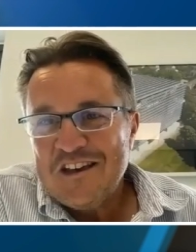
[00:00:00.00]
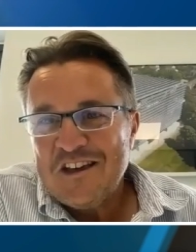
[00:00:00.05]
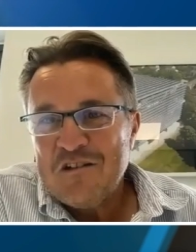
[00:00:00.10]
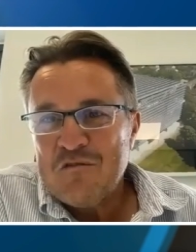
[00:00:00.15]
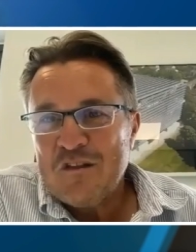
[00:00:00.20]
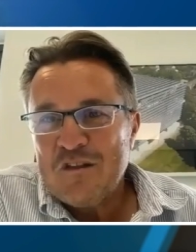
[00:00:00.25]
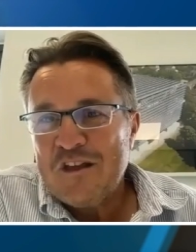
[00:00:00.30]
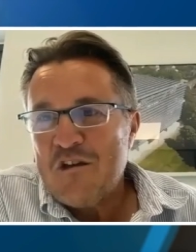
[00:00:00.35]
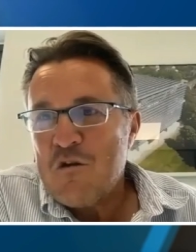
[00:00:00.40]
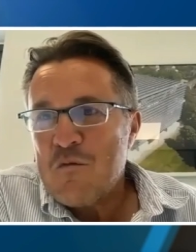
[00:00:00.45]
in
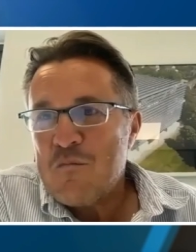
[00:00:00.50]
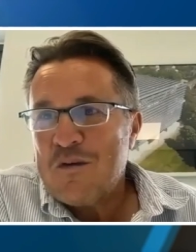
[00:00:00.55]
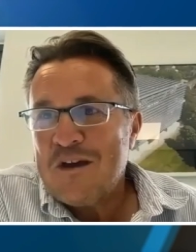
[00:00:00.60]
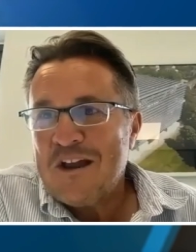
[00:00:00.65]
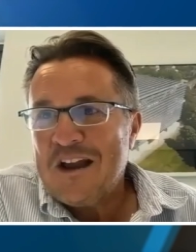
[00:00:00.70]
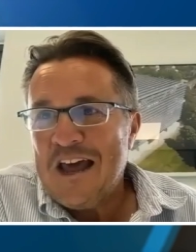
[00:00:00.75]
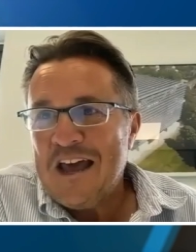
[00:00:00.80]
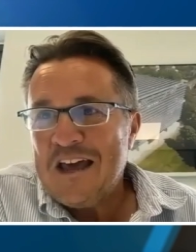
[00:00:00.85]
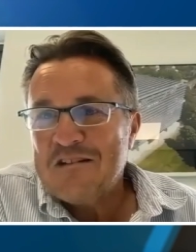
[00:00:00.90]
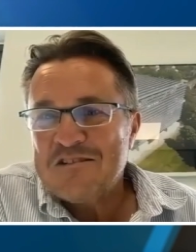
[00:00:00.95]
all the
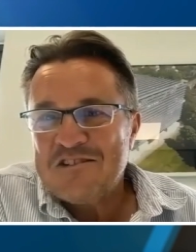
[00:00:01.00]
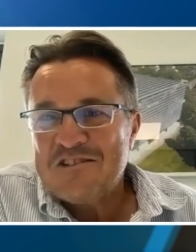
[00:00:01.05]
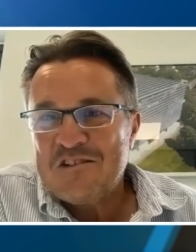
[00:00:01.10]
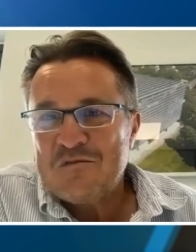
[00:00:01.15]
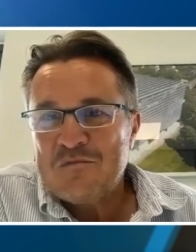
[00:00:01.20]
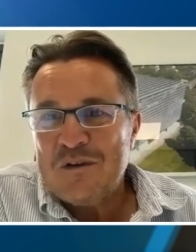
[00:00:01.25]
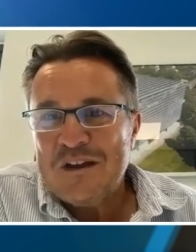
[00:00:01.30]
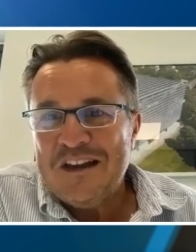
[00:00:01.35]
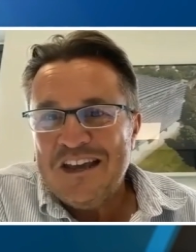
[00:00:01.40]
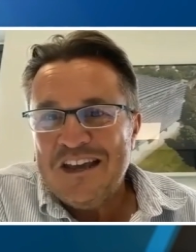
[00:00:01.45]
European
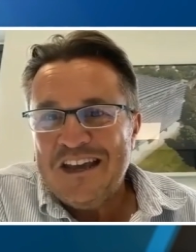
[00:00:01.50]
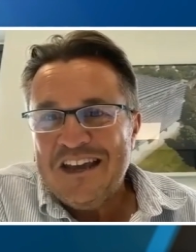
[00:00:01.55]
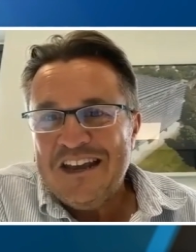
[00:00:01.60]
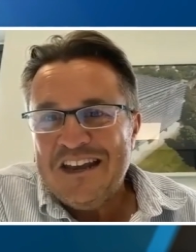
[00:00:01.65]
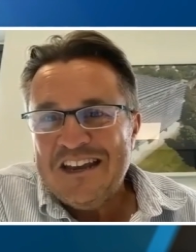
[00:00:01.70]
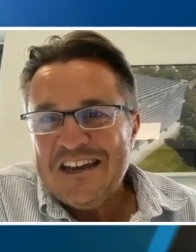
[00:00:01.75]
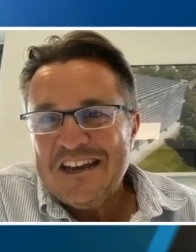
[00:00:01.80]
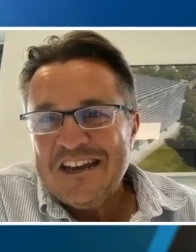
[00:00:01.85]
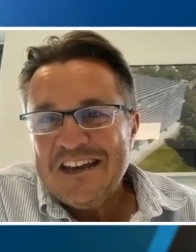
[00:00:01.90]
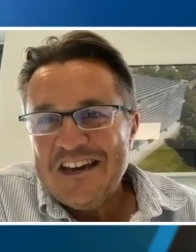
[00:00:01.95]
languages we
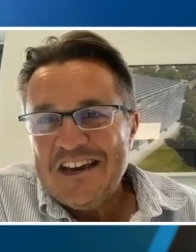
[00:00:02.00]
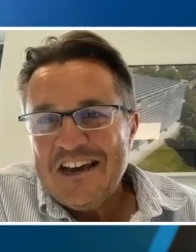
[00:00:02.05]
need,